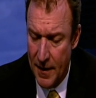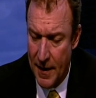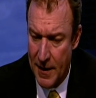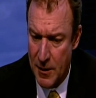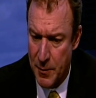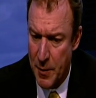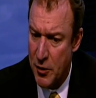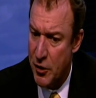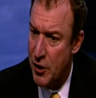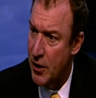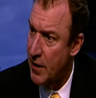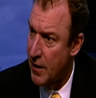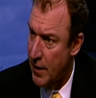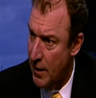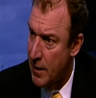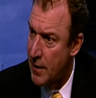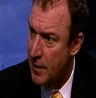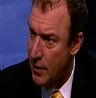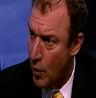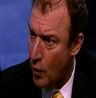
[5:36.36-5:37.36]
especially
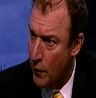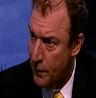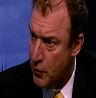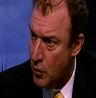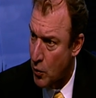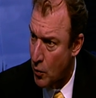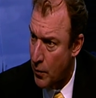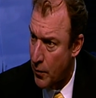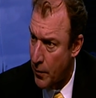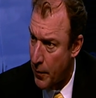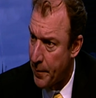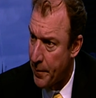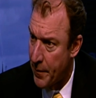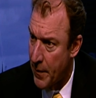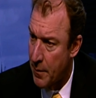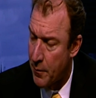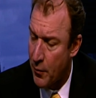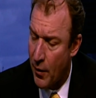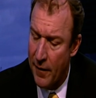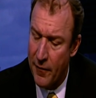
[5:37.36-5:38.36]
in the offshore
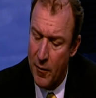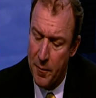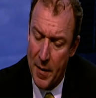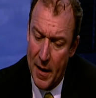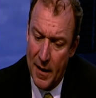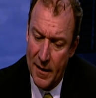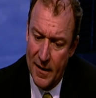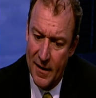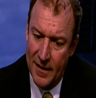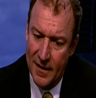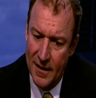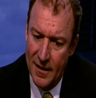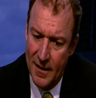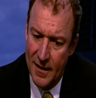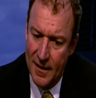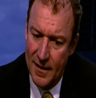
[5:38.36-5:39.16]
private banking,